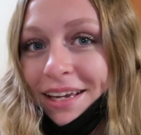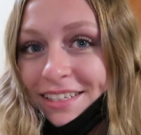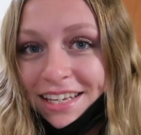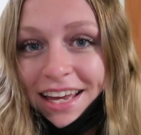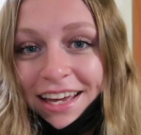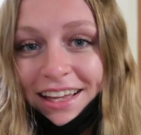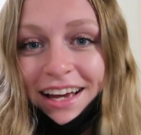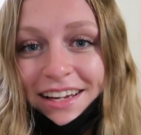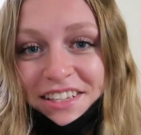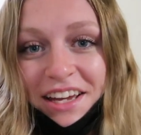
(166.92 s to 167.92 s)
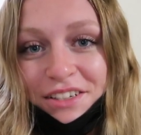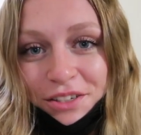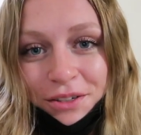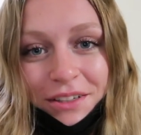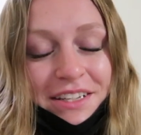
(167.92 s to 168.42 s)
My TA class
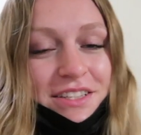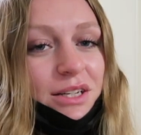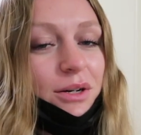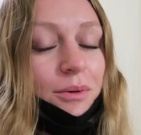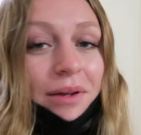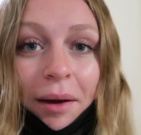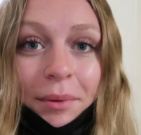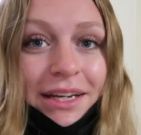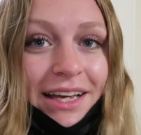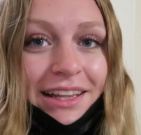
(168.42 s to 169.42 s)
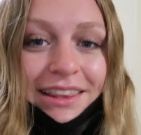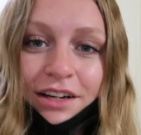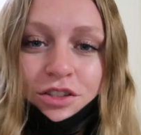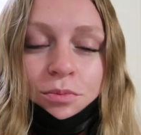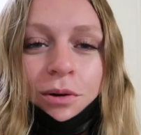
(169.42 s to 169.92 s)
ended early, so now I'm gonna get
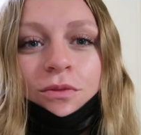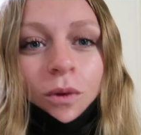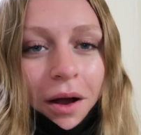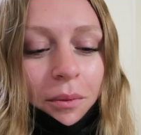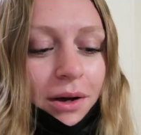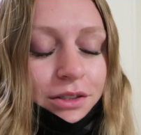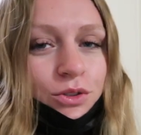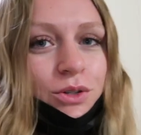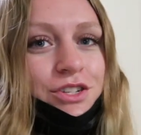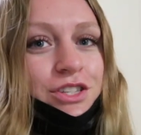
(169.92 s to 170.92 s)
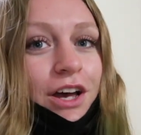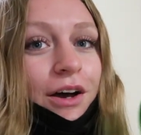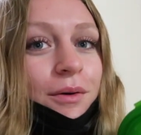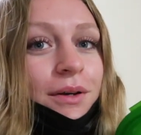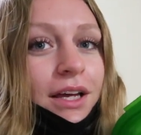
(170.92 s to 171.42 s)
lunch before I walk George, so
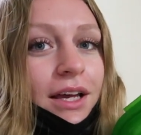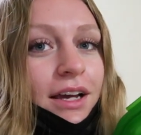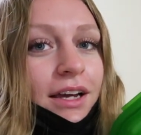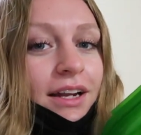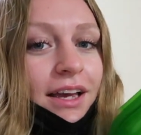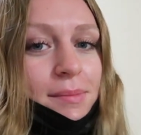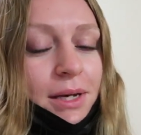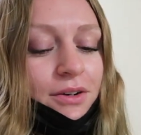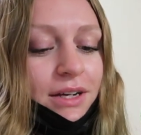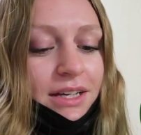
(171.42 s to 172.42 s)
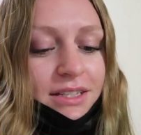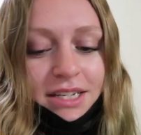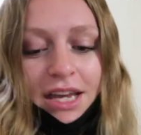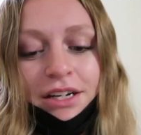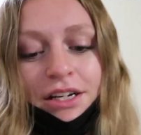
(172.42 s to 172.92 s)
I'm gonna get my green
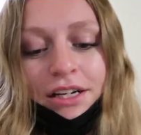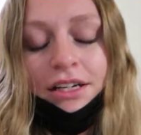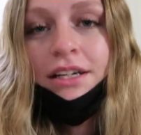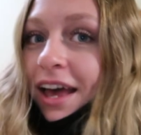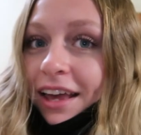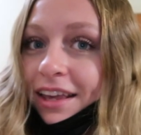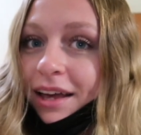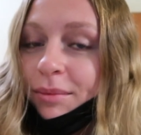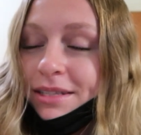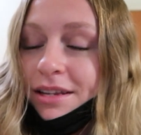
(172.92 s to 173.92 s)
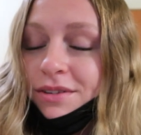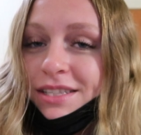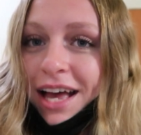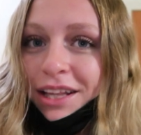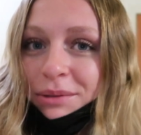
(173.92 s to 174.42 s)
container and get myself a
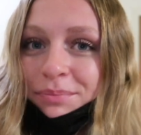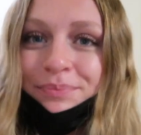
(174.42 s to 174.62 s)
salad.